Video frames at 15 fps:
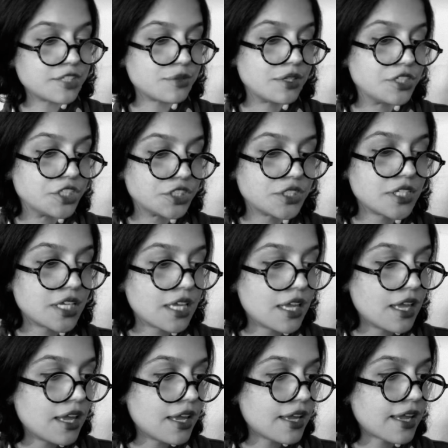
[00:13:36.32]
so I'll just
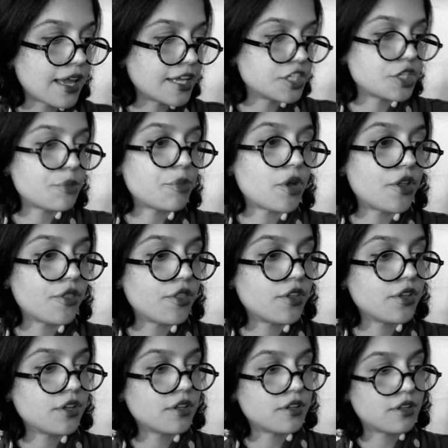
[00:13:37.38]
catch up on
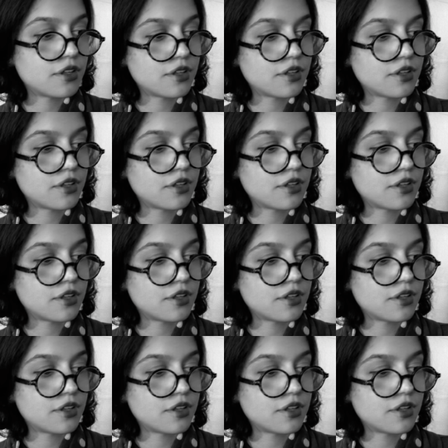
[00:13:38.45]
the